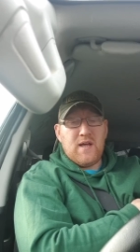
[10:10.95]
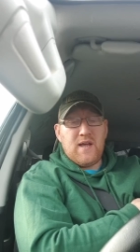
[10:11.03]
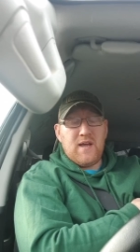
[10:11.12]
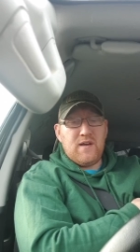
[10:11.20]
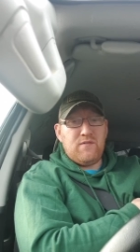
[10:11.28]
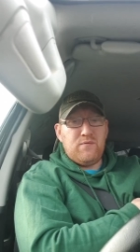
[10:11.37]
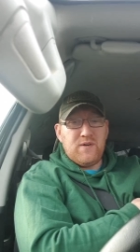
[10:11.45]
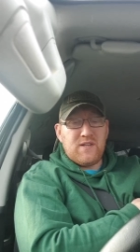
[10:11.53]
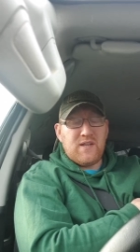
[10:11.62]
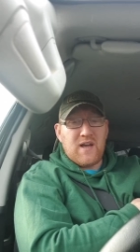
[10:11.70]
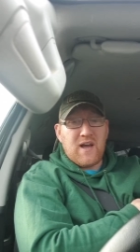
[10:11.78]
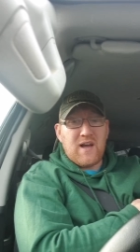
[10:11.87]
It
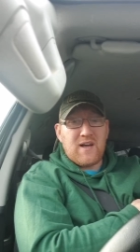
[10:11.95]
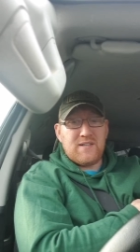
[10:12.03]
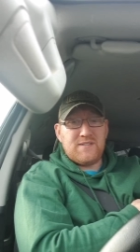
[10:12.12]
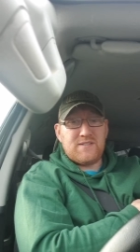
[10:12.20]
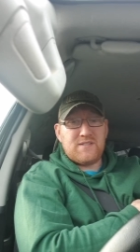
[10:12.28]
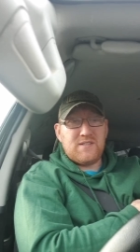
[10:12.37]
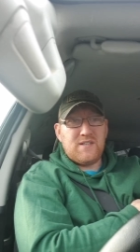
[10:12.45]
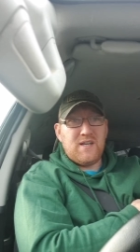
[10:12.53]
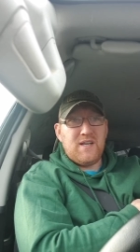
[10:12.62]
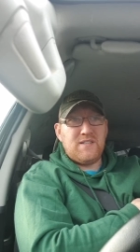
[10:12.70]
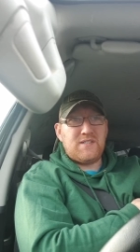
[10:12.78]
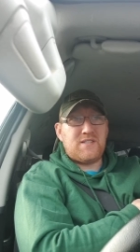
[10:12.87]
really has.
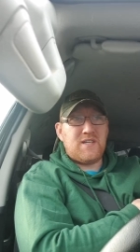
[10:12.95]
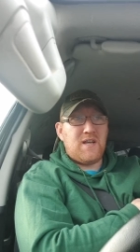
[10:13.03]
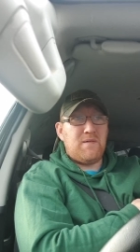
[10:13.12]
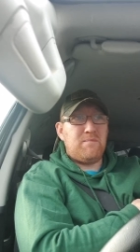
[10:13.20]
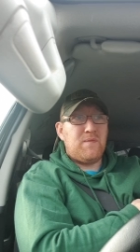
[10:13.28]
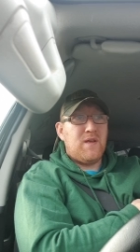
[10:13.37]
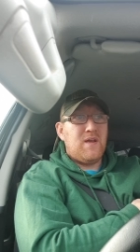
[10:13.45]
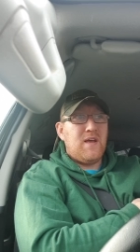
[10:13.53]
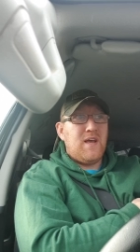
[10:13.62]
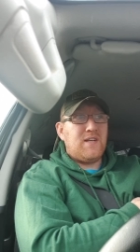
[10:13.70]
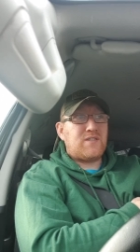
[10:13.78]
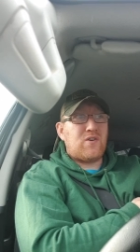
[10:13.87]
It's
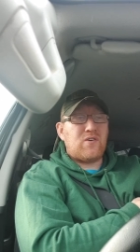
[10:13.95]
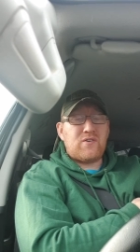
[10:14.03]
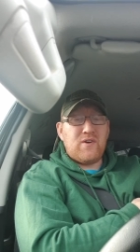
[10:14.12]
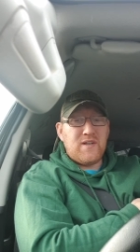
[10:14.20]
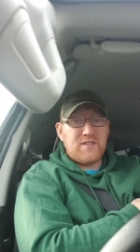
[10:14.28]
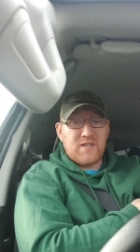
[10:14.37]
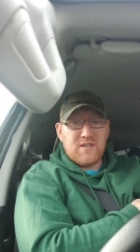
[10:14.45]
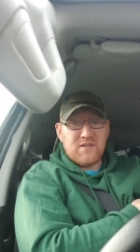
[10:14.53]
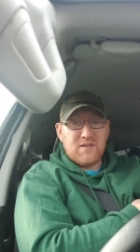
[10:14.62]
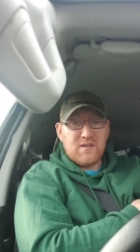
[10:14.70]
got crazy.